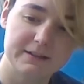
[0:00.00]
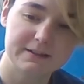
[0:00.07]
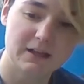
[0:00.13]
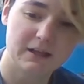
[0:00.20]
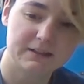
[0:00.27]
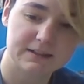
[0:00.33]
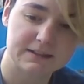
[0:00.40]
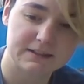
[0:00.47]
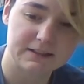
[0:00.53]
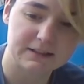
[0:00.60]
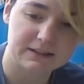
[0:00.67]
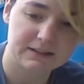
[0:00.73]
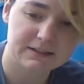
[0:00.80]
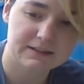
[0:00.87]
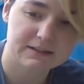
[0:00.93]
aren't
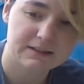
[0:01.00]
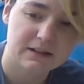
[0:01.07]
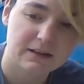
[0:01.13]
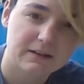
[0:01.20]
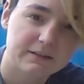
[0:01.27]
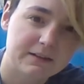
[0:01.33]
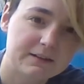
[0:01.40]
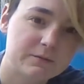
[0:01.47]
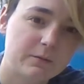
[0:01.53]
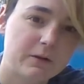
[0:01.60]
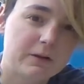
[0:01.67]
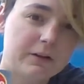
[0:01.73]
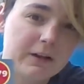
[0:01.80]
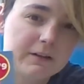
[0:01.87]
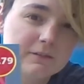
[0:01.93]
seeds. This
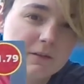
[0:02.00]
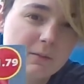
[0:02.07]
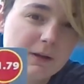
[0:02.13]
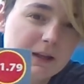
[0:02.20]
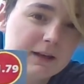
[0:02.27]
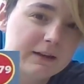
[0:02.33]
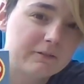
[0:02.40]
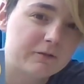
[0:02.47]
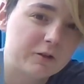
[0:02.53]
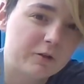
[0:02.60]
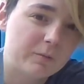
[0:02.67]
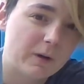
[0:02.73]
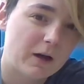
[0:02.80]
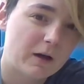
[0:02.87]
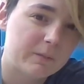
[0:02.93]
one for planting
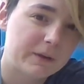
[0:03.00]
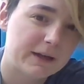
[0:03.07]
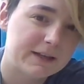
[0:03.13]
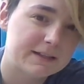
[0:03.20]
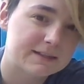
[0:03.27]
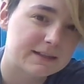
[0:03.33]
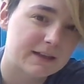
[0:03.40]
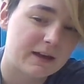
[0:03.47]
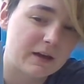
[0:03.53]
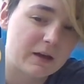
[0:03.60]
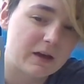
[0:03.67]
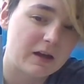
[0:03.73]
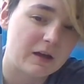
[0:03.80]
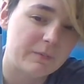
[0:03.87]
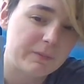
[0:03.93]
rhubarb is
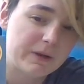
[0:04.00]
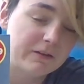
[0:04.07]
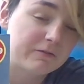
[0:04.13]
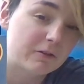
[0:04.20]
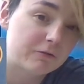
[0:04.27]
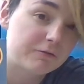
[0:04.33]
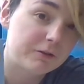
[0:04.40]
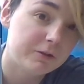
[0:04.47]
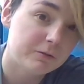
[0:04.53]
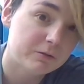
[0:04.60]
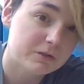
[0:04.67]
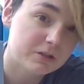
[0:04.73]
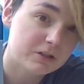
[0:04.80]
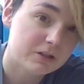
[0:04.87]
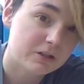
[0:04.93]
a bit of a
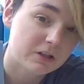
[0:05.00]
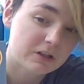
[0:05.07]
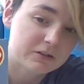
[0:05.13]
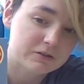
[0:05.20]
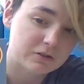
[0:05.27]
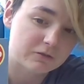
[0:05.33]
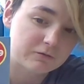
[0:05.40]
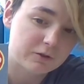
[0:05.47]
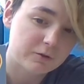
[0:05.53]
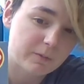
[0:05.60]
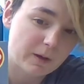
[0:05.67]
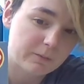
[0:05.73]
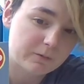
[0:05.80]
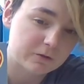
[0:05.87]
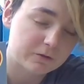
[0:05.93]
root. So
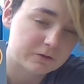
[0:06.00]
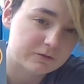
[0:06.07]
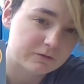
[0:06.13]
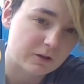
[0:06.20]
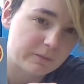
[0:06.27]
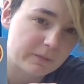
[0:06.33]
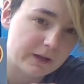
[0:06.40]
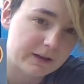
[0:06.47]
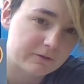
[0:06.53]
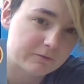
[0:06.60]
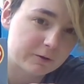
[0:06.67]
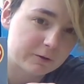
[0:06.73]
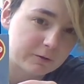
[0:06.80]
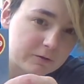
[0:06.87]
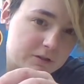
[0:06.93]
rhubarb grows from a
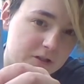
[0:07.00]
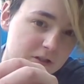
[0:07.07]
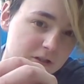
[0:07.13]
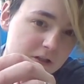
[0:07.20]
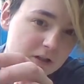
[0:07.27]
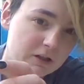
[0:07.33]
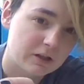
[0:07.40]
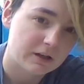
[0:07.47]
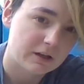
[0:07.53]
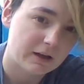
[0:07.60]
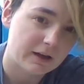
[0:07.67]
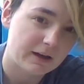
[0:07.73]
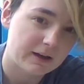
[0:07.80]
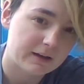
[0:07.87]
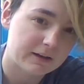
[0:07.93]
root.
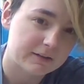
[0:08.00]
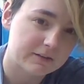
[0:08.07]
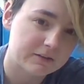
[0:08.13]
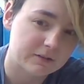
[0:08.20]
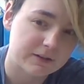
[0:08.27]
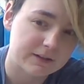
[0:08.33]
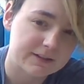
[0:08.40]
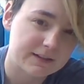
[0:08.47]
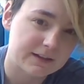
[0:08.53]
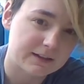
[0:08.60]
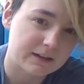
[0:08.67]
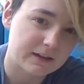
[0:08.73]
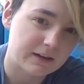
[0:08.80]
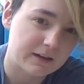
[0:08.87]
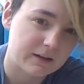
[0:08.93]
So it's
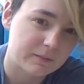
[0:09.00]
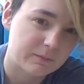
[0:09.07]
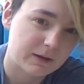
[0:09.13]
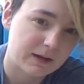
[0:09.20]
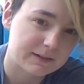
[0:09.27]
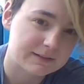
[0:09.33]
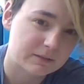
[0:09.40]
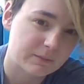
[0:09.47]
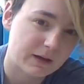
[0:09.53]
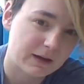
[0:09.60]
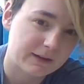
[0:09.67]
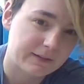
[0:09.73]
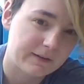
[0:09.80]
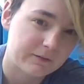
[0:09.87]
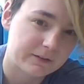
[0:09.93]
in a plastic
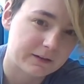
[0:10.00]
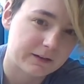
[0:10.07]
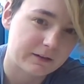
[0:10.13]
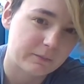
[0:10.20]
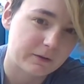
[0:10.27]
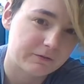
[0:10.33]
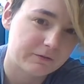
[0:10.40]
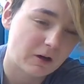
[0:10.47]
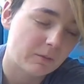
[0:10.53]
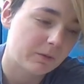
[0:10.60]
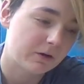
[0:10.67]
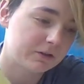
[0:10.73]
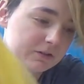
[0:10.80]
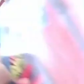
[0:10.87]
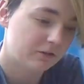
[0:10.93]
bag there with a little bit of
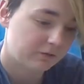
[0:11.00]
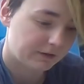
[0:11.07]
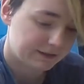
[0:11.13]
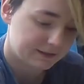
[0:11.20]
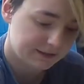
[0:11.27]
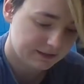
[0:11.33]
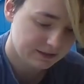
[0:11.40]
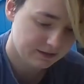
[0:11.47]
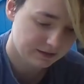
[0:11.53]
compost already.